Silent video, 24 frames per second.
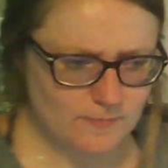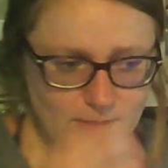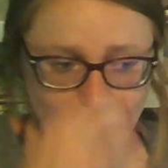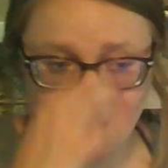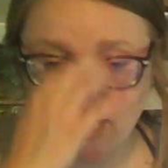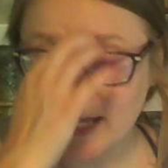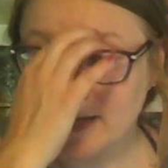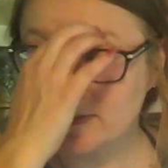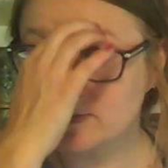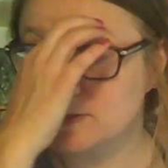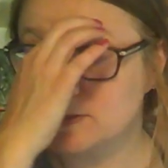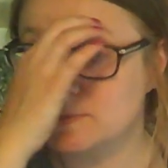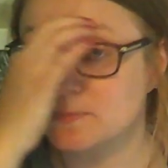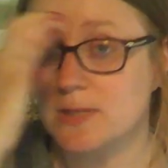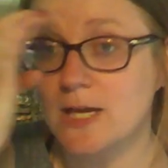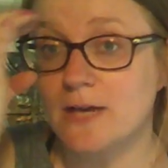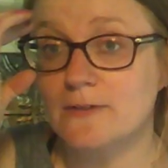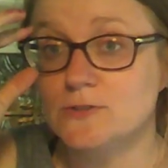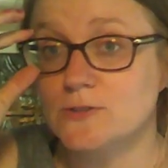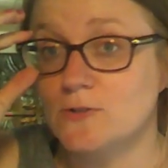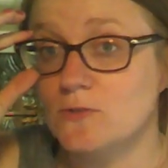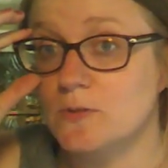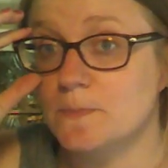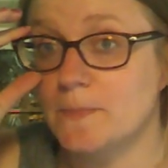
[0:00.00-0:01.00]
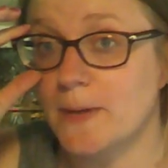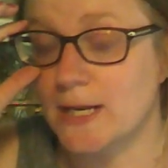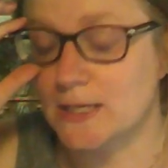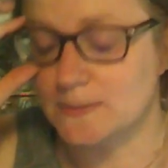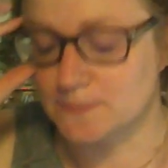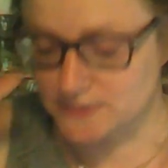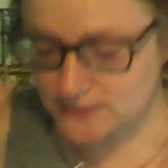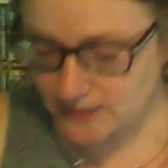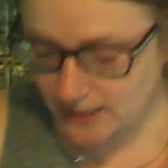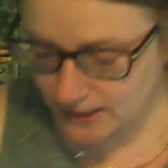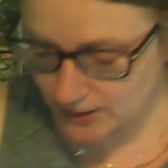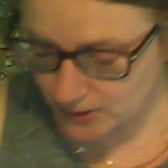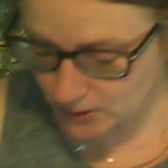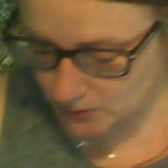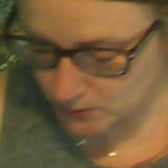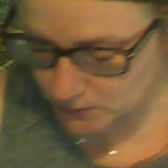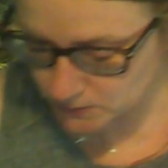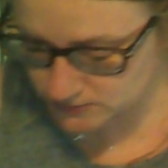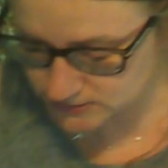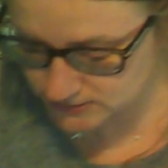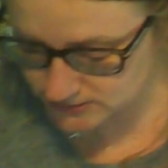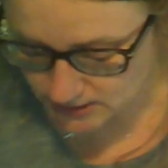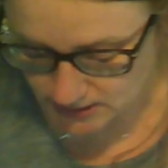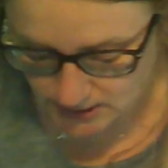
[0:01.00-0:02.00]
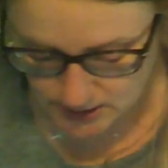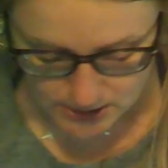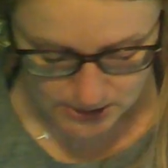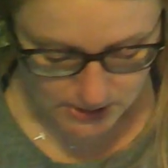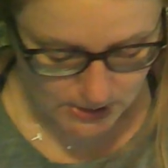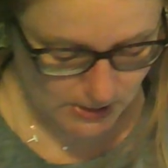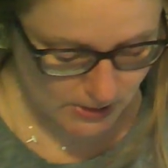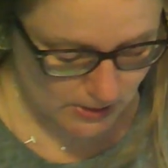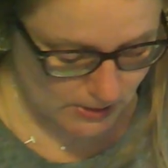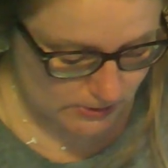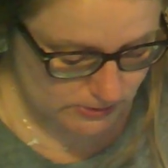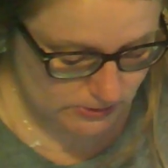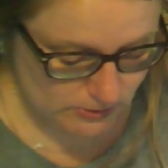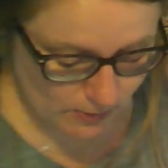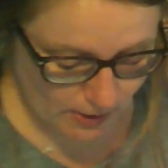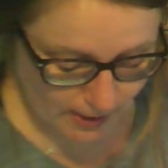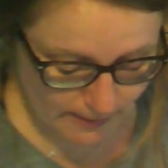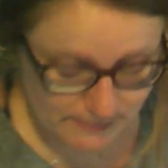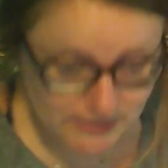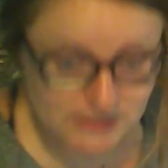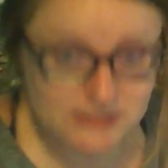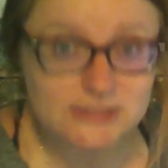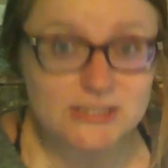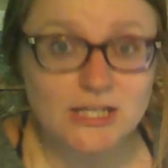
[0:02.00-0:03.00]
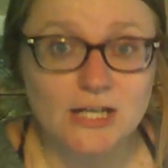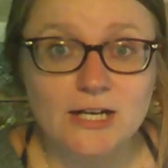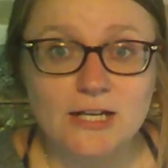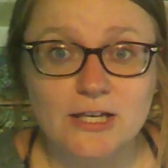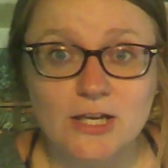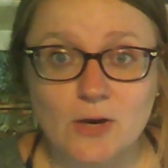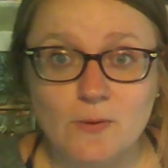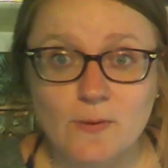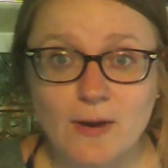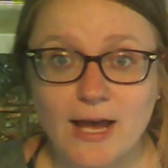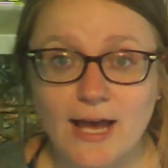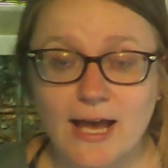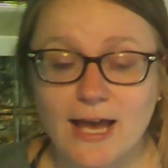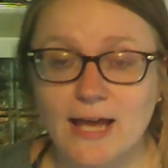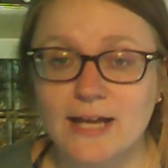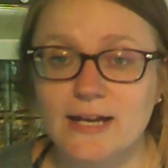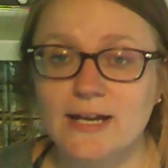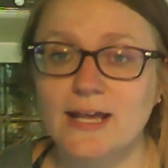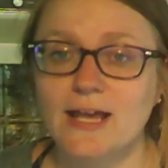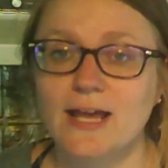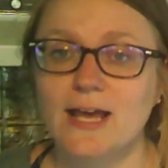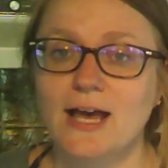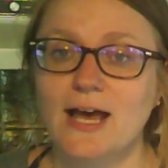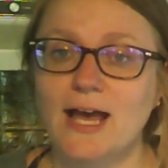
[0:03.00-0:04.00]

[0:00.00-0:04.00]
I have some leftover baked potatoes. So I'm just going to go ahead.